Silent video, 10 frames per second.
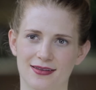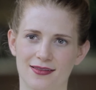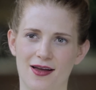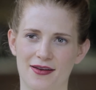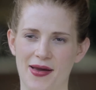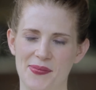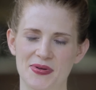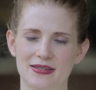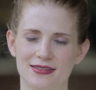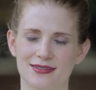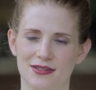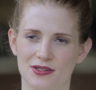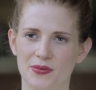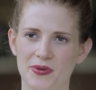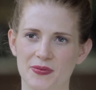a lot of happiness is
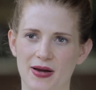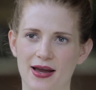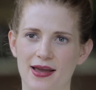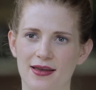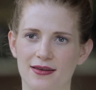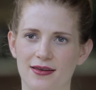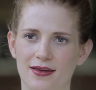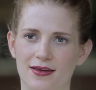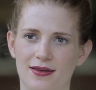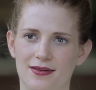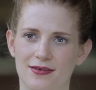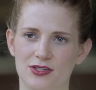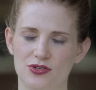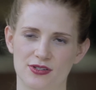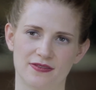determined by
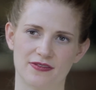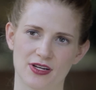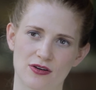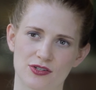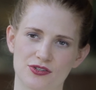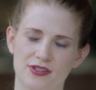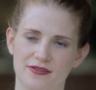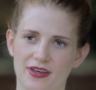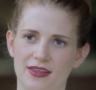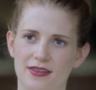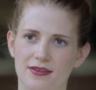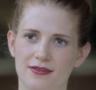choosing fear or choosing faith.